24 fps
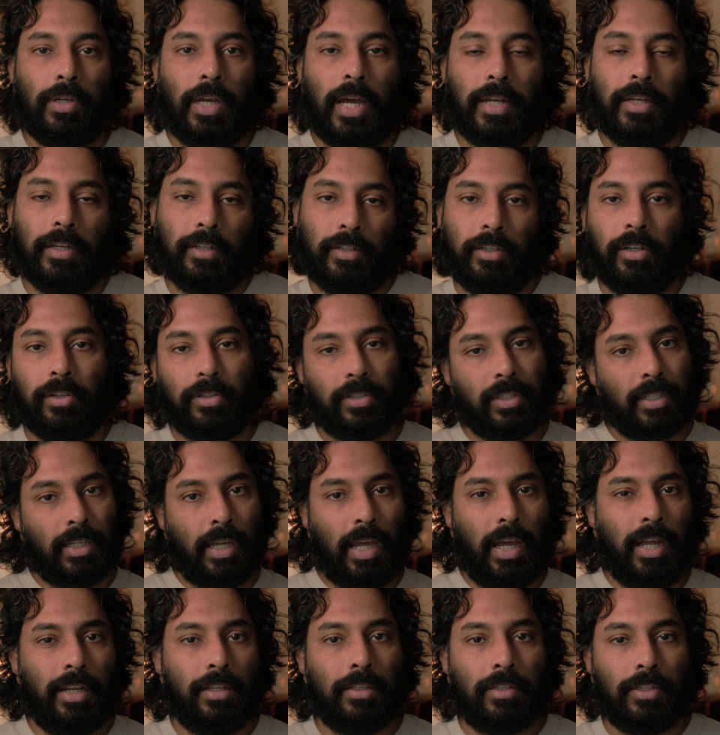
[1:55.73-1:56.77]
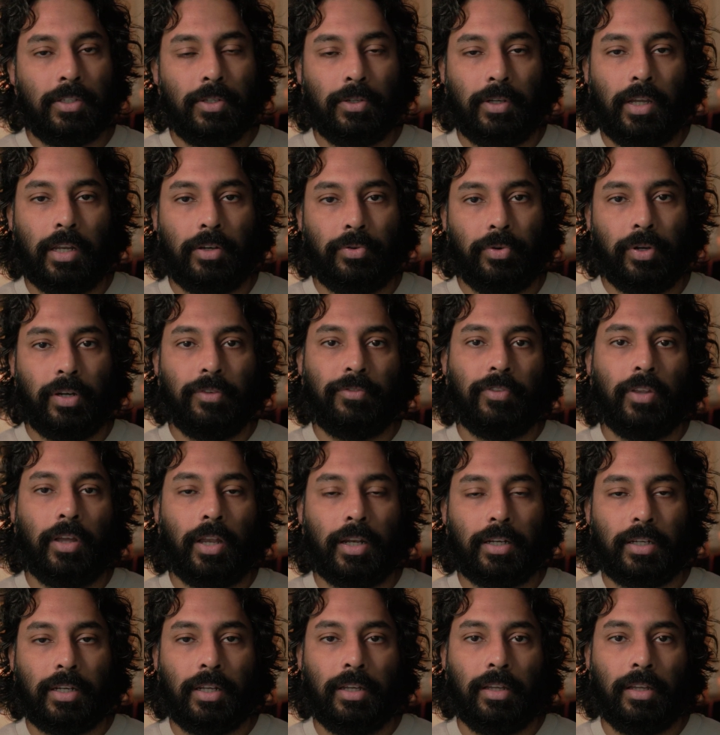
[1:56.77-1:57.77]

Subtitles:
edit your scans to get rid of that